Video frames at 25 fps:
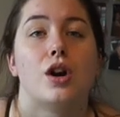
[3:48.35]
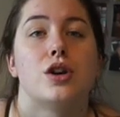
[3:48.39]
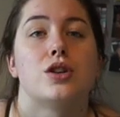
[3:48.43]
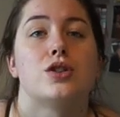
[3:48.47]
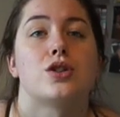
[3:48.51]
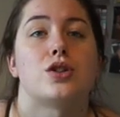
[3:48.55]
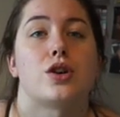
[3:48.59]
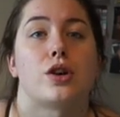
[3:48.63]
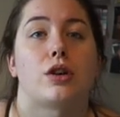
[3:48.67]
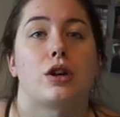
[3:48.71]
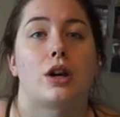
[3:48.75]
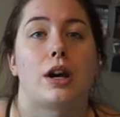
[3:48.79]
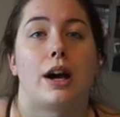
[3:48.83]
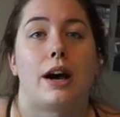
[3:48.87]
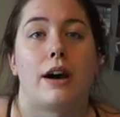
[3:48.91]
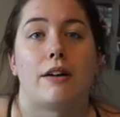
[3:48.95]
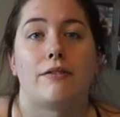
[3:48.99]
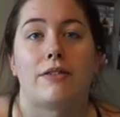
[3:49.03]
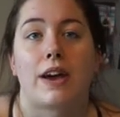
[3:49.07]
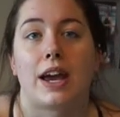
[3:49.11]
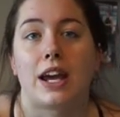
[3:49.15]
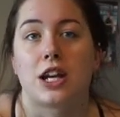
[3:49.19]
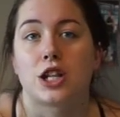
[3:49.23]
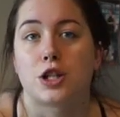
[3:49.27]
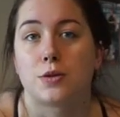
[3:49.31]
So you
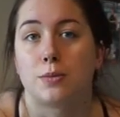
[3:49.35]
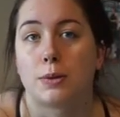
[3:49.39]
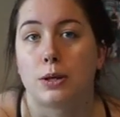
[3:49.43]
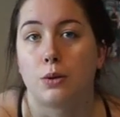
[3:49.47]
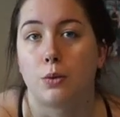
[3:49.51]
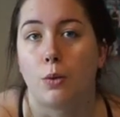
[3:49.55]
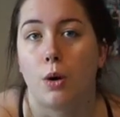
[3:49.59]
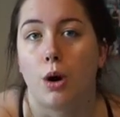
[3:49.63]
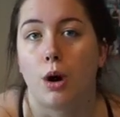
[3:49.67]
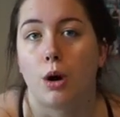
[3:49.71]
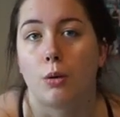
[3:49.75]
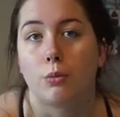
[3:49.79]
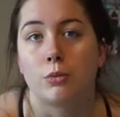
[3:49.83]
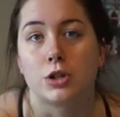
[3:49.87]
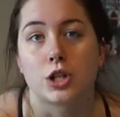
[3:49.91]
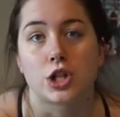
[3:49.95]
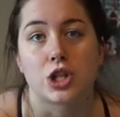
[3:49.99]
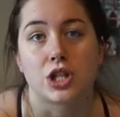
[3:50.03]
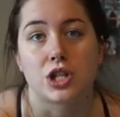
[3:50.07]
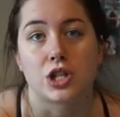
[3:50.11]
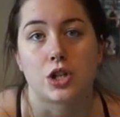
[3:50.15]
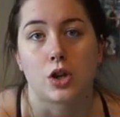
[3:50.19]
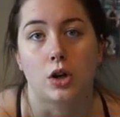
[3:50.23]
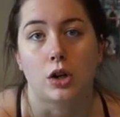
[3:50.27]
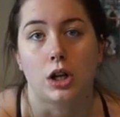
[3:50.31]
have HP1,
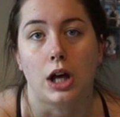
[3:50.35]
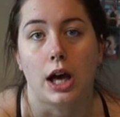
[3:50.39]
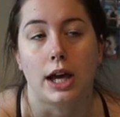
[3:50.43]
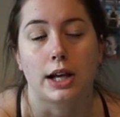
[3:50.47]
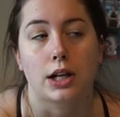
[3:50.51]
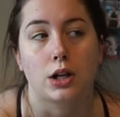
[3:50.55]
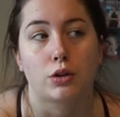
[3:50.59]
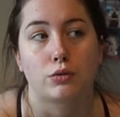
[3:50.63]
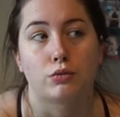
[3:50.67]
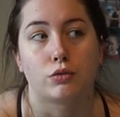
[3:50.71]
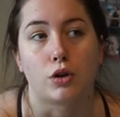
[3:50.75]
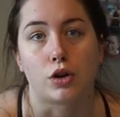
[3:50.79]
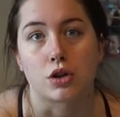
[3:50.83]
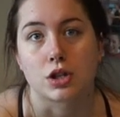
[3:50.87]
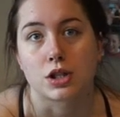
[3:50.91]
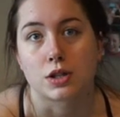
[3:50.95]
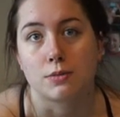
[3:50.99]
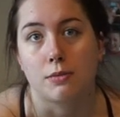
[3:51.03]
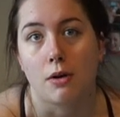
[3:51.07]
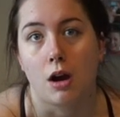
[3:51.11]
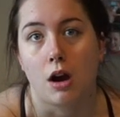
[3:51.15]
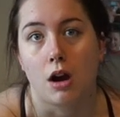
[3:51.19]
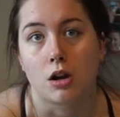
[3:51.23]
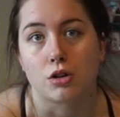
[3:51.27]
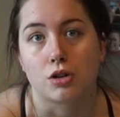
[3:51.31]
which is your like Ross
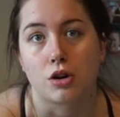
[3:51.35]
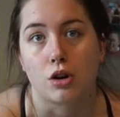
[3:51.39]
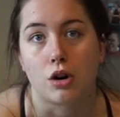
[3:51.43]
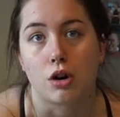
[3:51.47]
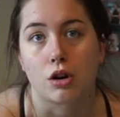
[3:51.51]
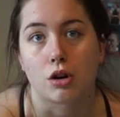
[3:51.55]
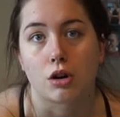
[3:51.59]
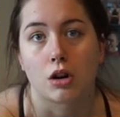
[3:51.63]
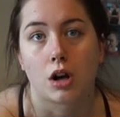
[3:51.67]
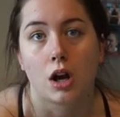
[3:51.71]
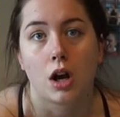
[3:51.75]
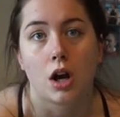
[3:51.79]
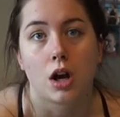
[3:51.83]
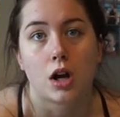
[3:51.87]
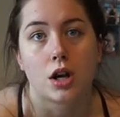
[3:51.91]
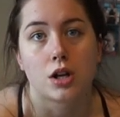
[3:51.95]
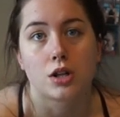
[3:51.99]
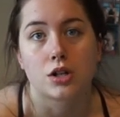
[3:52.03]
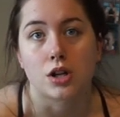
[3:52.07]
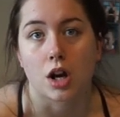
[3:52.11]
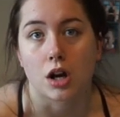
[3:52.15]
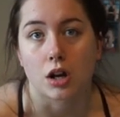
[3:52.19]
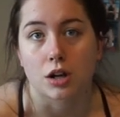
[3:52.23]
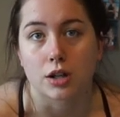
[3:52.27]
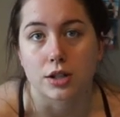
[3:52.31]
Murdoch,
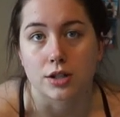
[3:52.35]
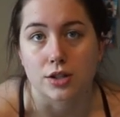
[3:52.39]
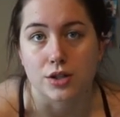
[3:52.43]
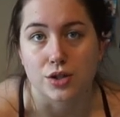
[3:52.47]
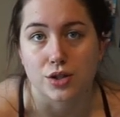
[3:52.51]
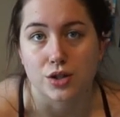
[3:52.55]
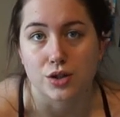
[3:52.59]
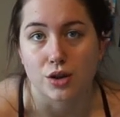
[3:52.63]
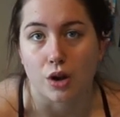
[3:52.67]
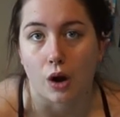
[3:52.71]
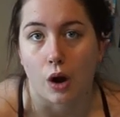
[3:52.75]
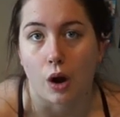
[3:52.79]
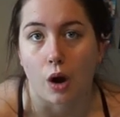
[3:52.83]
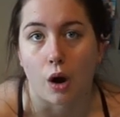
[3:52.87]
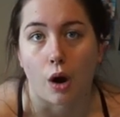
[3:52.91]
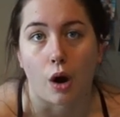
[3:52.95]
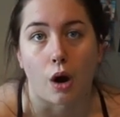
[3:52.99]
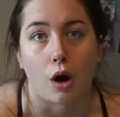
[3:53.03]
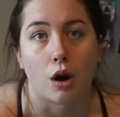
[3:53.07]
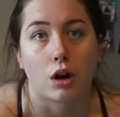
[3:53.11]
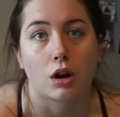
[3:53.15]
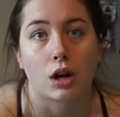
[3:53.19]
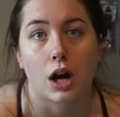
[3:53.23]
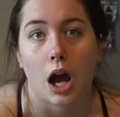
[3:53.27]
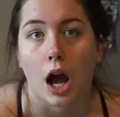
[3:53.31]
Duncan
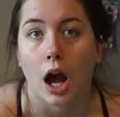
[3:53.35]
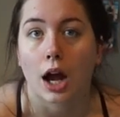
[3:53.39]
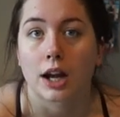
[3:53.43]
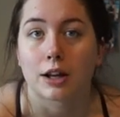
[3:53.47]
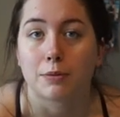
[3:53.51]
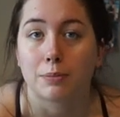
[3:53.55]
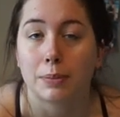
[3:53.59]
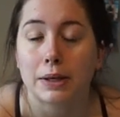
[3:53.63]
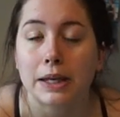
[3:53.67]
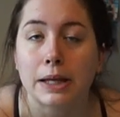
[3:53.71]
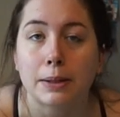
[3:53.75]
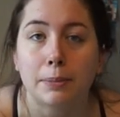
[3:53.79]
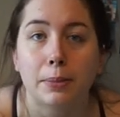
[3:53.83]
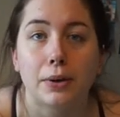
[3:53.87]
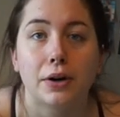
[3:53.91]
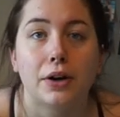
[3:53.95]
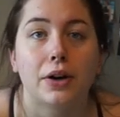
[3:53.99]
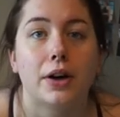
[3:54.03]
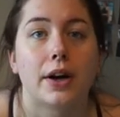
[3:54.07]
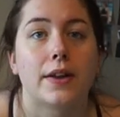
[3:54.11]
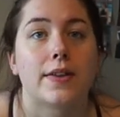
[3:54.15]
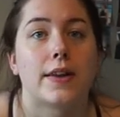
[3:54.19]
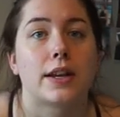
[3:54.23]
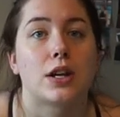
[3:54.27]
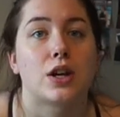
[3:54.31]
Scott kind of
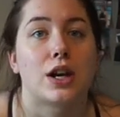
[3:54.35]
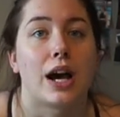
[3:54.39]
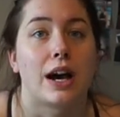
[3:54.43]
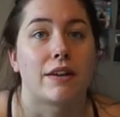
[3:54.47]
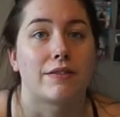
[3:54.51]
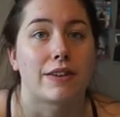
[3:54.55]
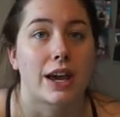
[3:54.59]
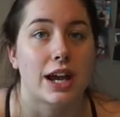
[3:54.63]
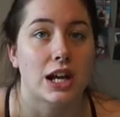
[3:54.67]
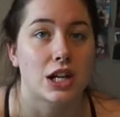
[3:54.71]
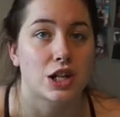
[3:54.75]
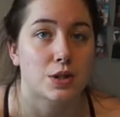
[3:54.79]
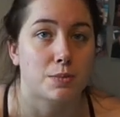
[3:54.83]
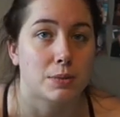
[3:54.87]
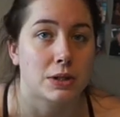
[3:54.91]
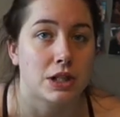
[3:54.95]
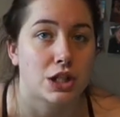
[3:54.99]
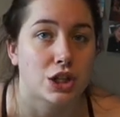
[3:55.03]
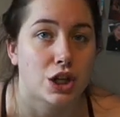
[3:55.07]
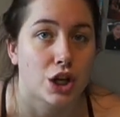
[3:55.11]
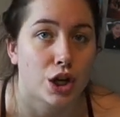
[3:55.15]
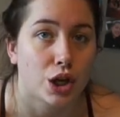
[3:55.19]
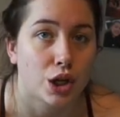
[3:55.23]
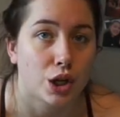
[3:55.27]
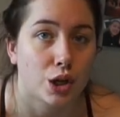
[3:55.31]
people, and then you have
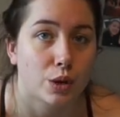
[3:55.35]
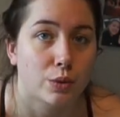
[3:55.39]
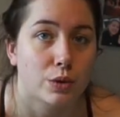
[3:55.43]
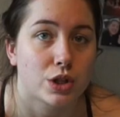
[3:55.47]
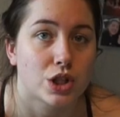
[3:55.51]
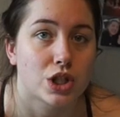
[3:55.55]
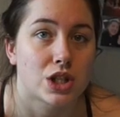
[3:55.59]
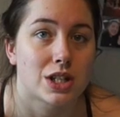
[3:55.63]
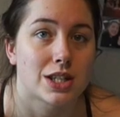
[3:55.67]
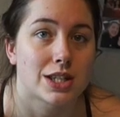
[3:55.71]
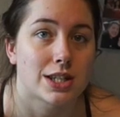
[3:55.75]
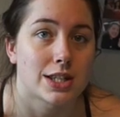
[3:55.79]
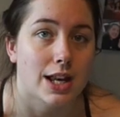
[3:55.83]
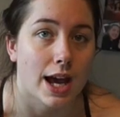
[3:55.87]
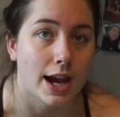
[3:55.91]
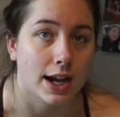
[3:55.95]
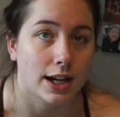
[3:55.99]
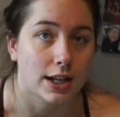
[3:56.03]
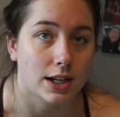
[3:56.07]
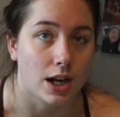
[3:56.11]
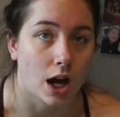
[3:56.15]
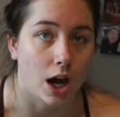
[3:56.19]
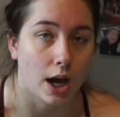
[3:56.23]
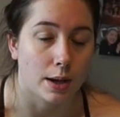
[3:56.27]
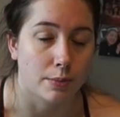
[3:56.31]
HP2, which is the
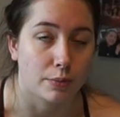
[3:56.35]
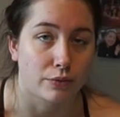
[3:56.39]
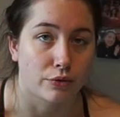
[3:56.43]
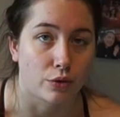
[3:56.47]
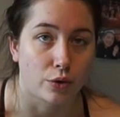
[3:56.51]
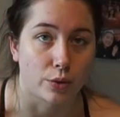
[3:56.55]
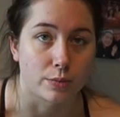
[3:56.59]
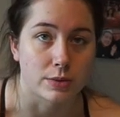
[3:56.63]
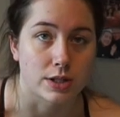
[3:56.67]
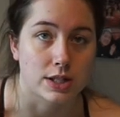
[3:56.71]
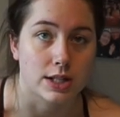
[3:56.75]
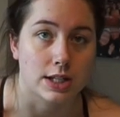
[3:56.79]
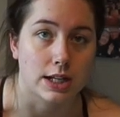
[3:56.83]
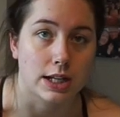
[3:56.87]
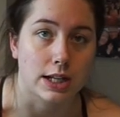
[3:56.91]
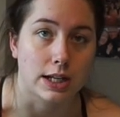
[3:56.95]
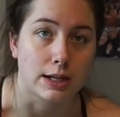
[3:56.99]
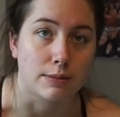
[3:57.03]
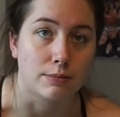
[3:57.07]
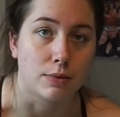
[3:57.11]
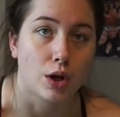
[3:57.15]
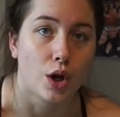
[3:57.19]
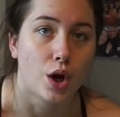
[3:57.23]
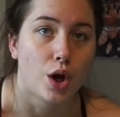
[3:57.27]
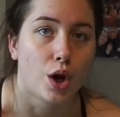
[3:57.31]
second high performance
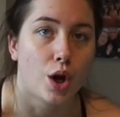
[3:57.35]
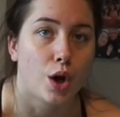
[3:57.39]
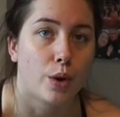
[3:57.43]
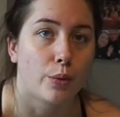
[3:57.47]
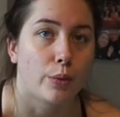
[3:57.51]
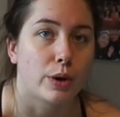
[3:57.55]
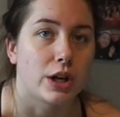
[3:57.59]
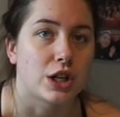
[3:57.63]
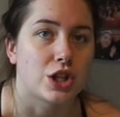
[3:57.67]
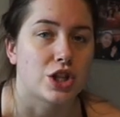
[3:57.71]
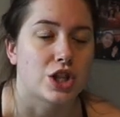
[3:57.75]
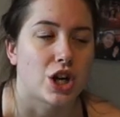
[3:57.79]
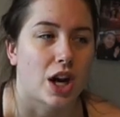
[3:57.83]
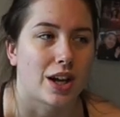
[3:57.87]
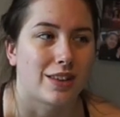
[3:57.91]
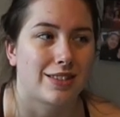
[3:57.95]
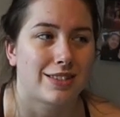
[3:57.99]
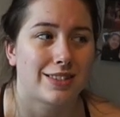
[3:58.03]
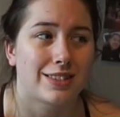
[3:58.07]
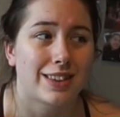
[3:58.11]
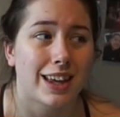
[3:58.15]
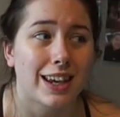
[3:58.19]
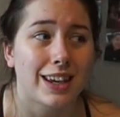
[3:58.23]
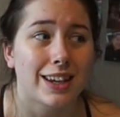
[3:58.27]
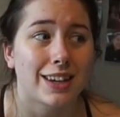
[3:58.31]
team, which I
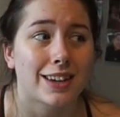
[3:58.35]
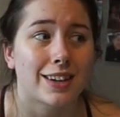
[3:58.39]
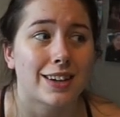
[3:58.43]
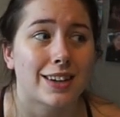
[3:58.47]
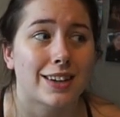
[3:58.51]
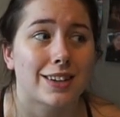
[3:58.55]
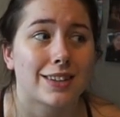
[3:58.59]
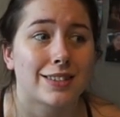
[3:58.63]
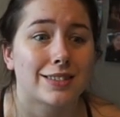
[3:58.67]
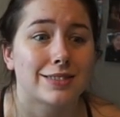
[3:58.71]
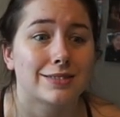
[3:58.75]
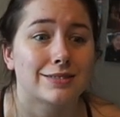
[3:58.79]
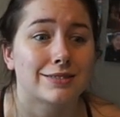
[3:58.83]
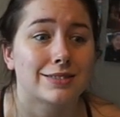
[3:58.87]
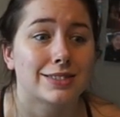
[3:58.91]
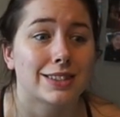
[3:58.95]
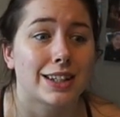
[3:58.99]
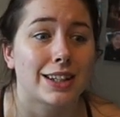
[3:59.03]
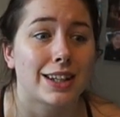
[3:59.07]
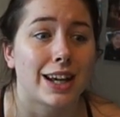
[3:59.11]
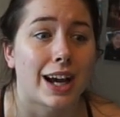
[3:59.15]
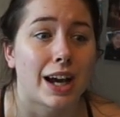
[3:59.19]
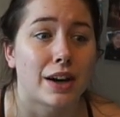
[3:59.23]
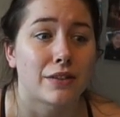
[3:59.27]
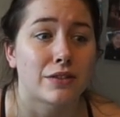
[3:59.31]
think
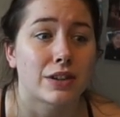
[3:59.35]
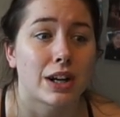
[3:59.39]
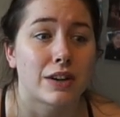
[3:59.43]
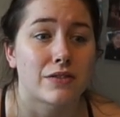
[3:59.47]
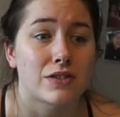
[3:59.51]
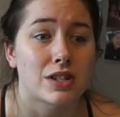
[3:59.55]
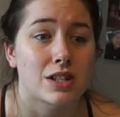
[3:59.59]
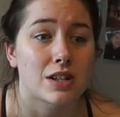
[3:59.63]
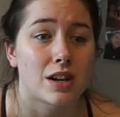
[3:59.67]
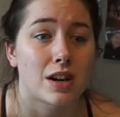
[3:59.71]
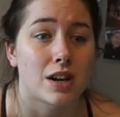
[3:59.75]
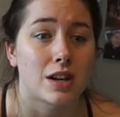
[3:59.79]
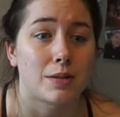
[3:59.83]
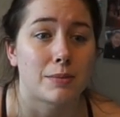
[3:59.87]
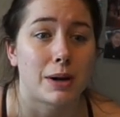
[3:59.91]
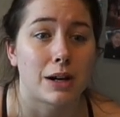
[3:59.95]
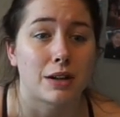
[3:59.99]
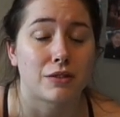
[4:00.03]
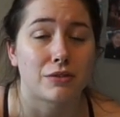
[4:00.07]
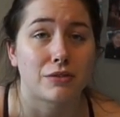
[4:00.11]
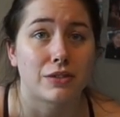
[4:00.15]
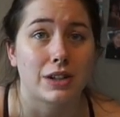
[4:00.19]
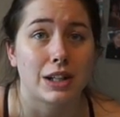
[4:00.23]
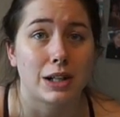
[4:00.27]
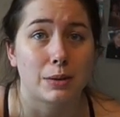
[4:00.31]
that you have to have a certain
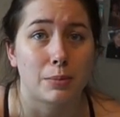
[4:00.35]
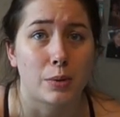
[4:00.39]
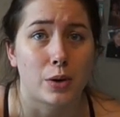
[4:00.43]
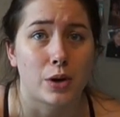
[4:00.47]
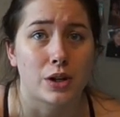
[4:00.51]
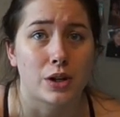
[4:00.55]
amount of FINA